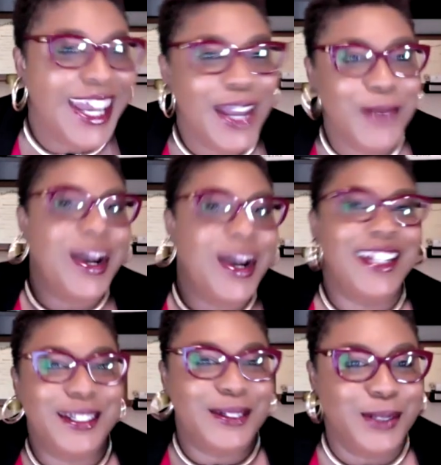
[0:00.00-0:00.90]
And why
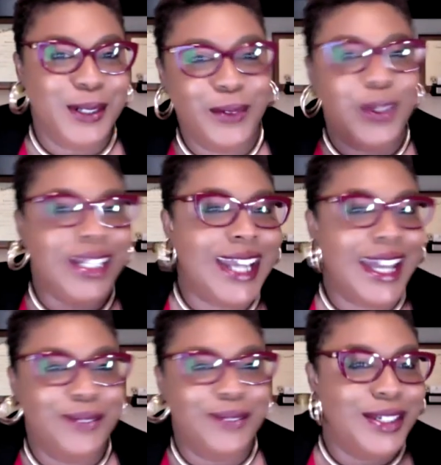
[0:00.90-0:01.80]
they get on nerve and what
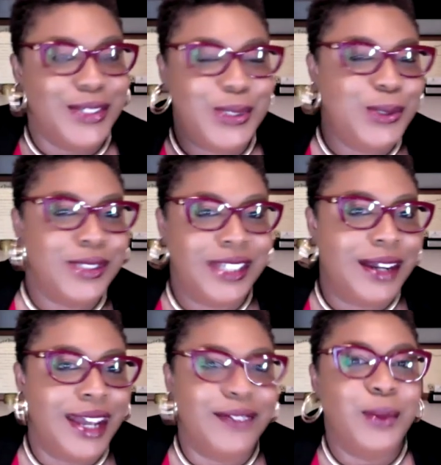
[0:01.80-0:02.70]
kind of issues
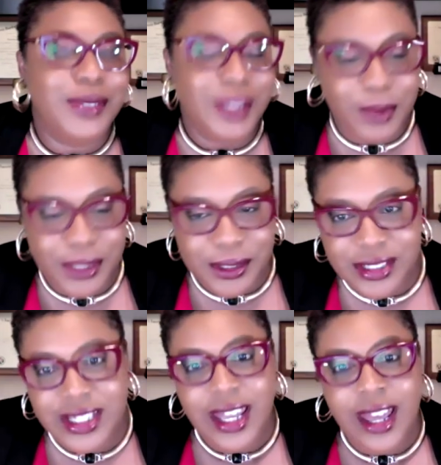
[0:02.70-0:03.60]
they're having with their
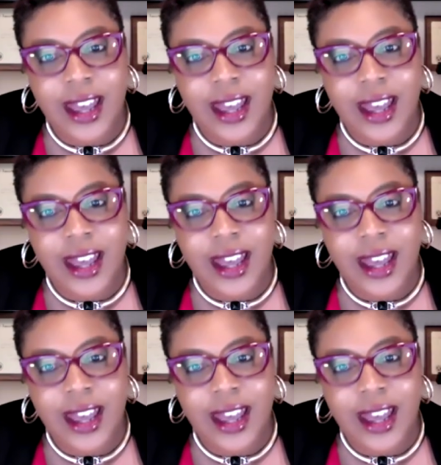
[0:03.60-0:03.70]
parents.